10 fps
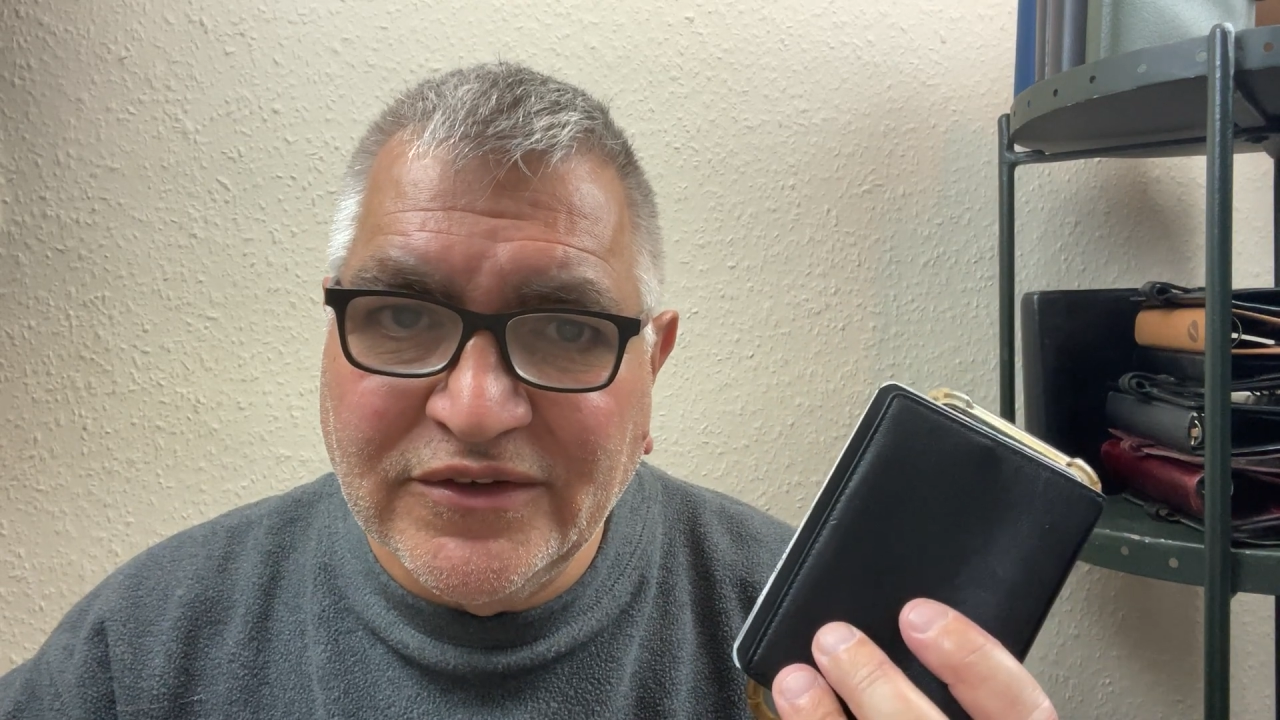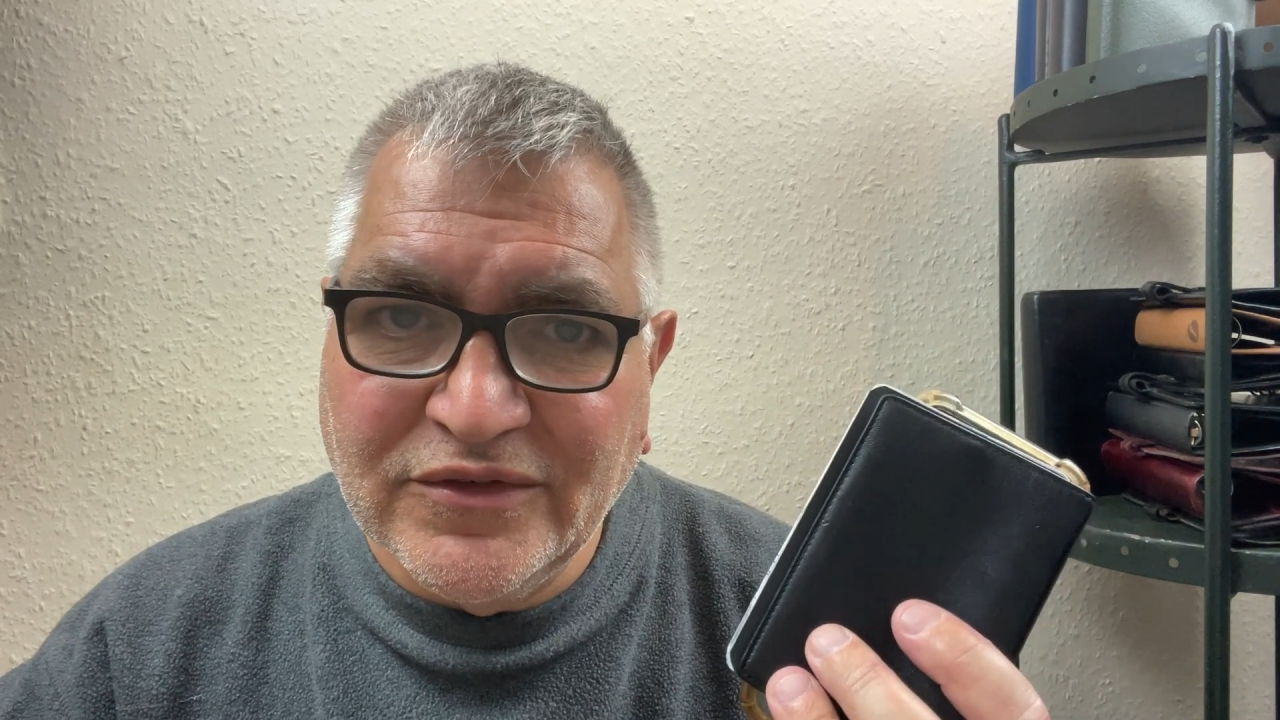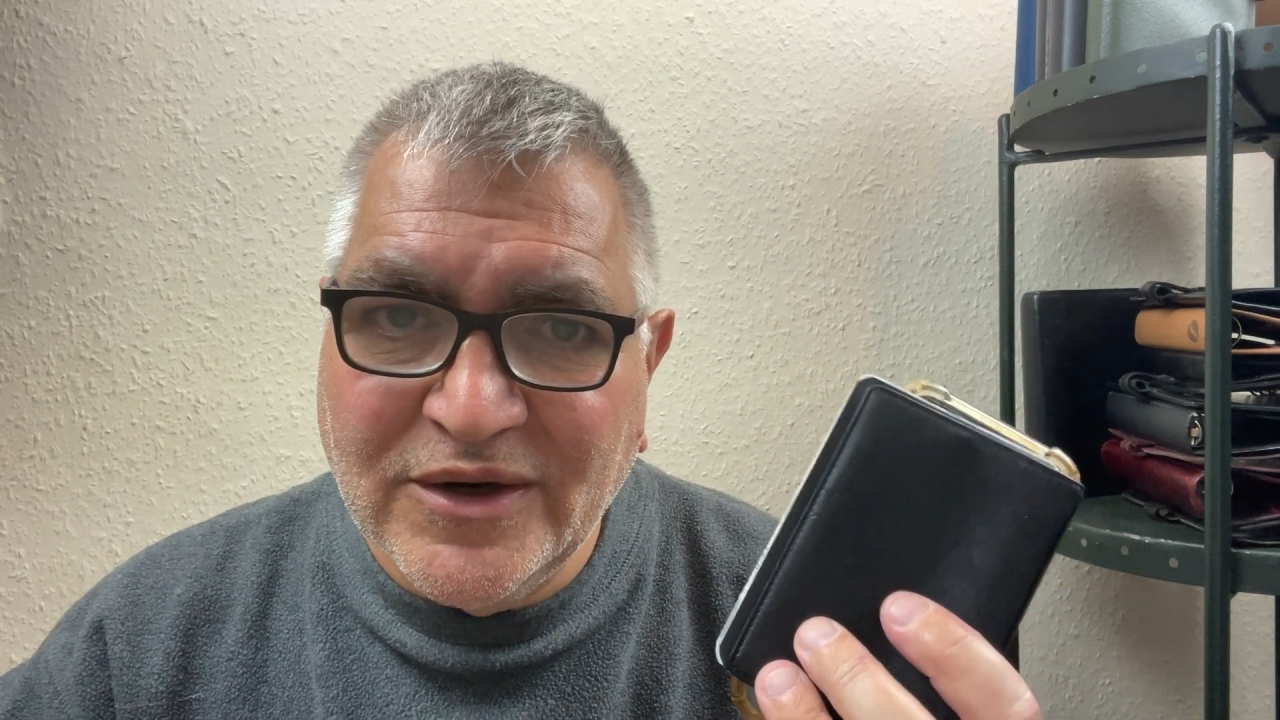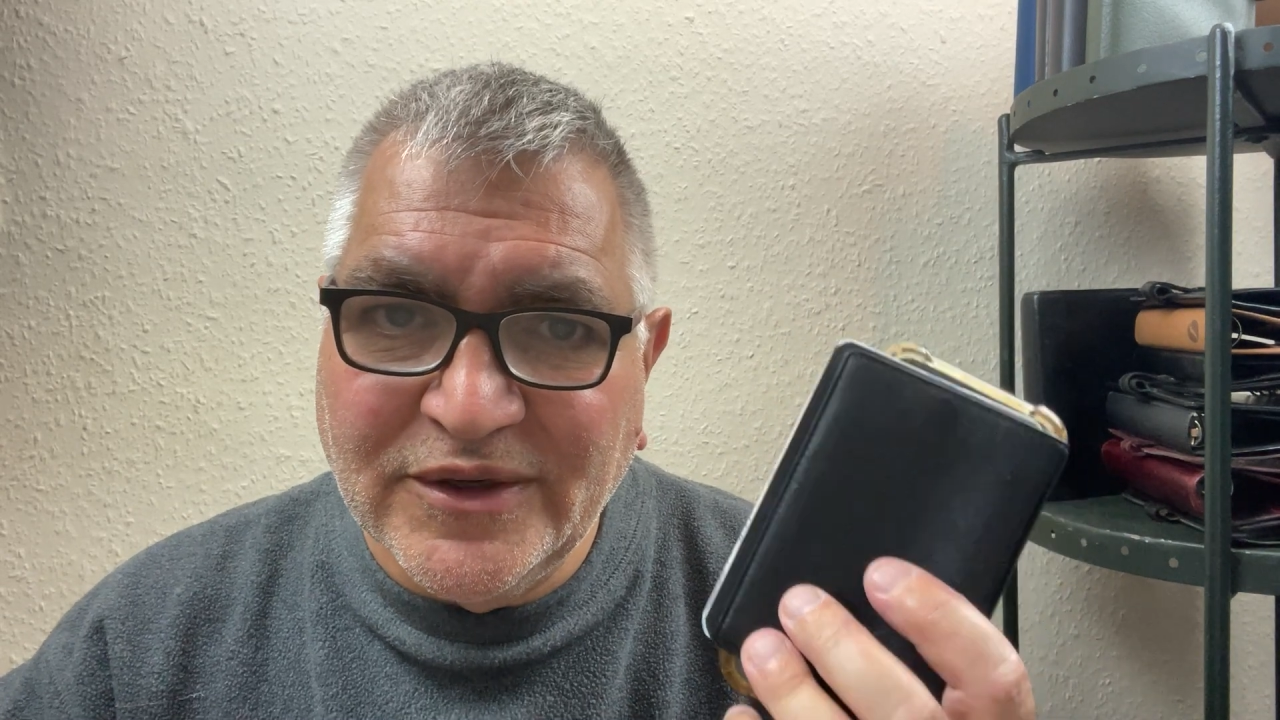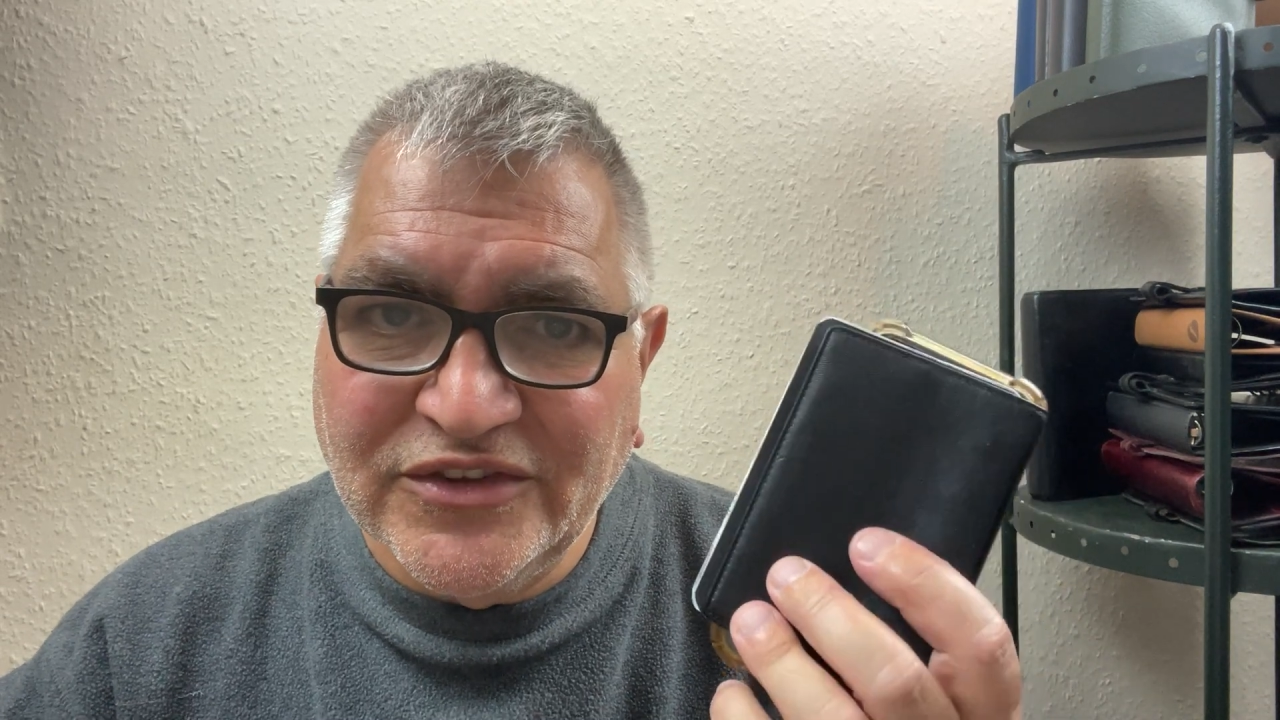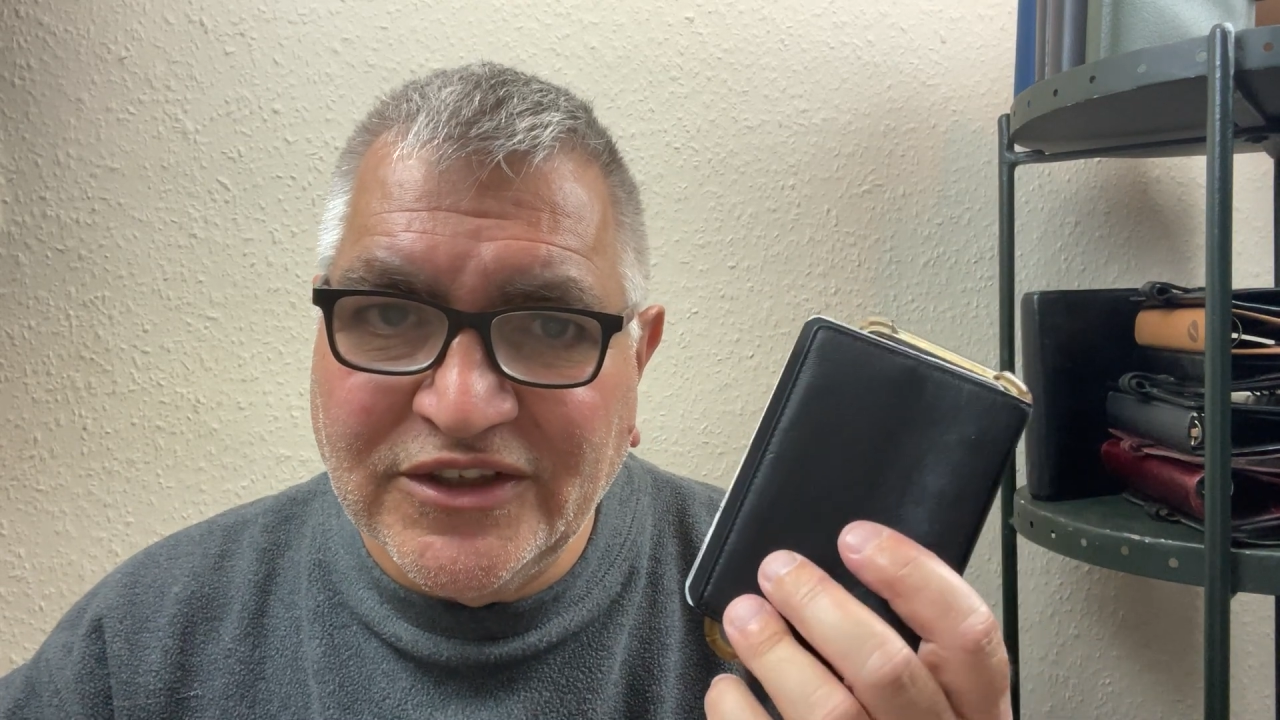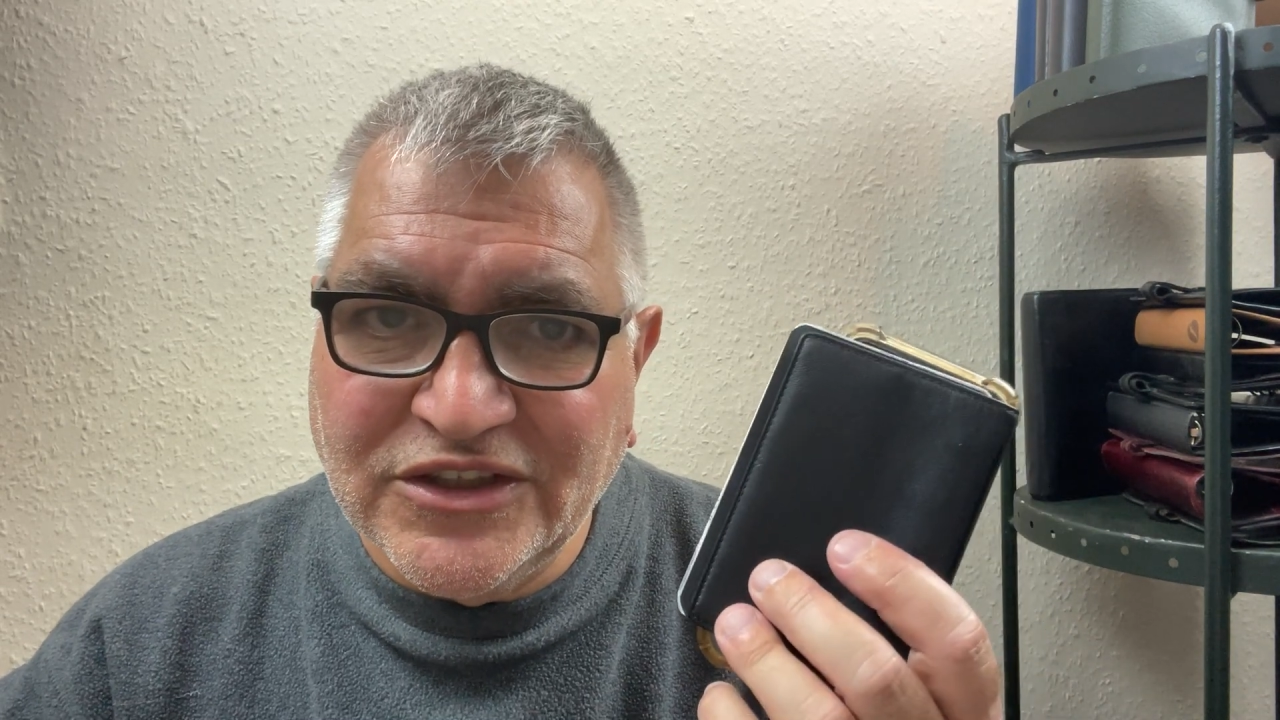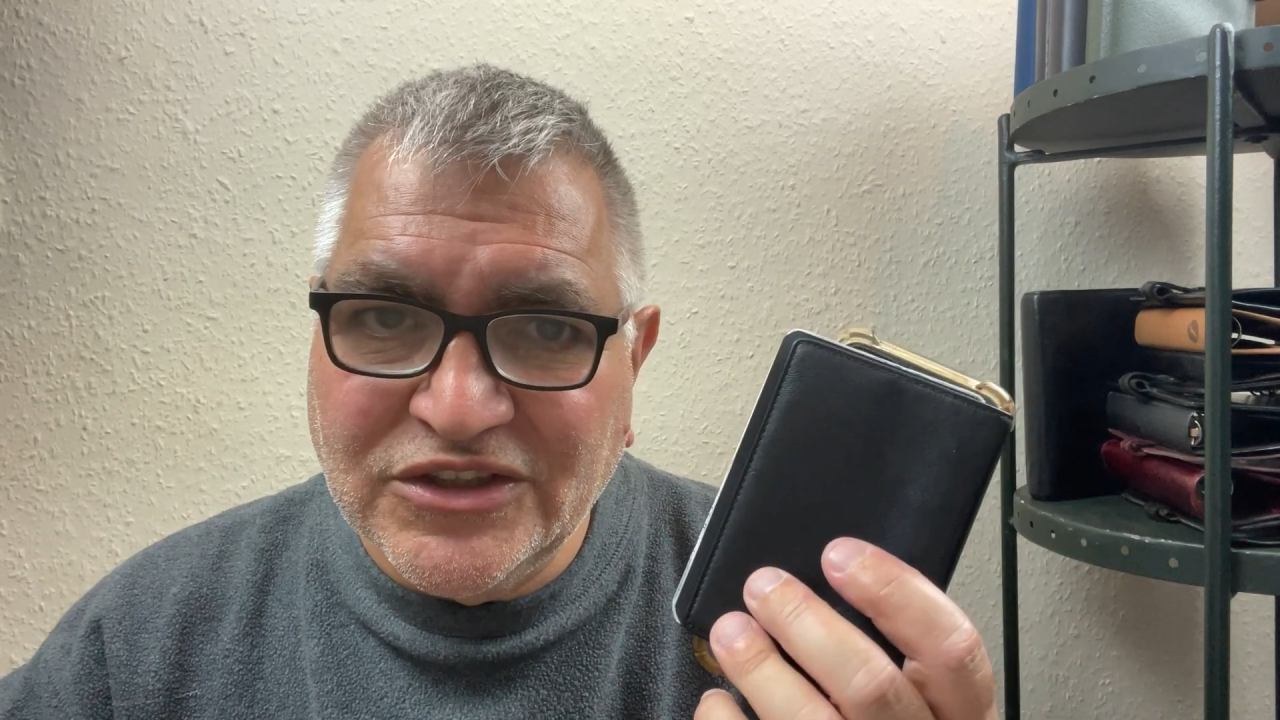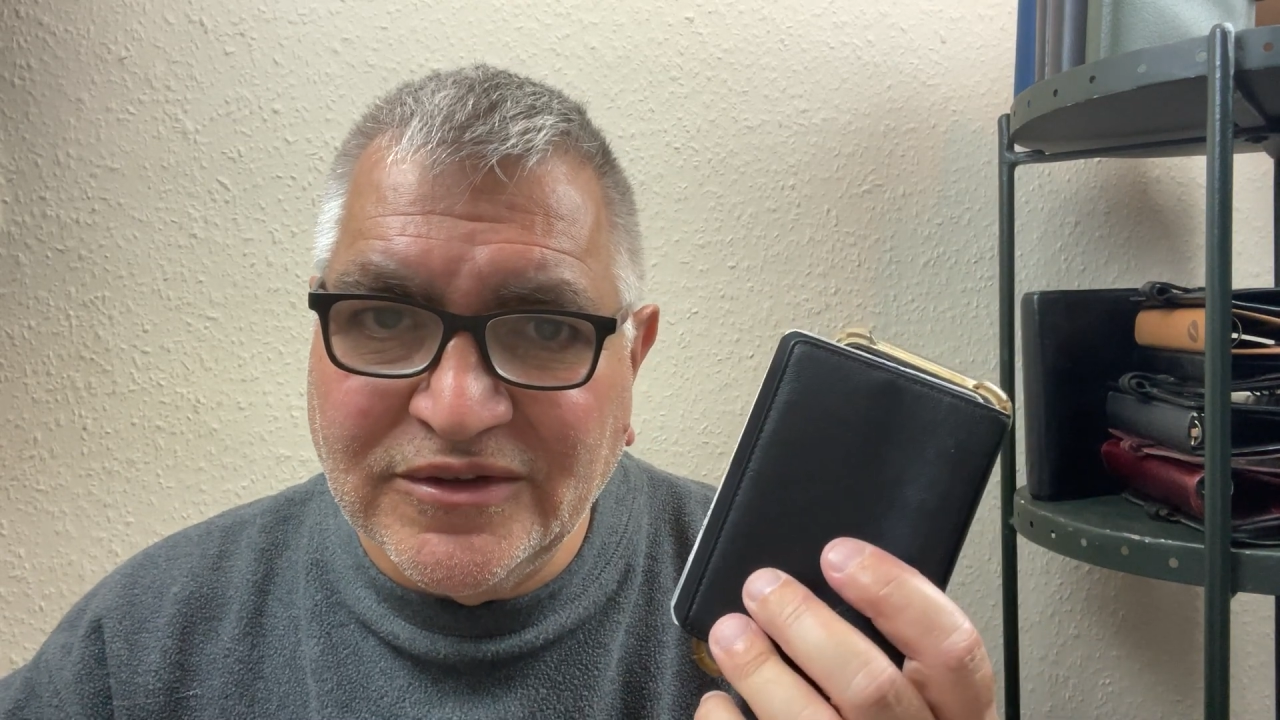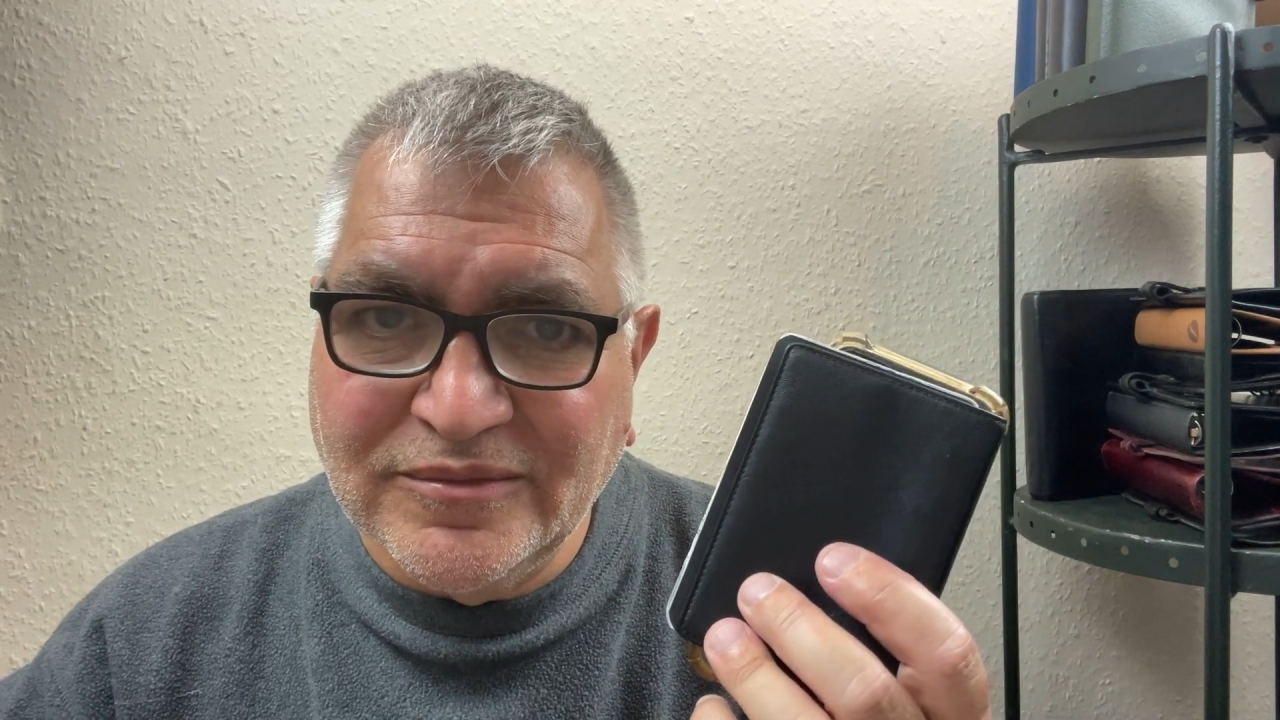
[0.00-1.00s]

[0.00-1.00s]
railway station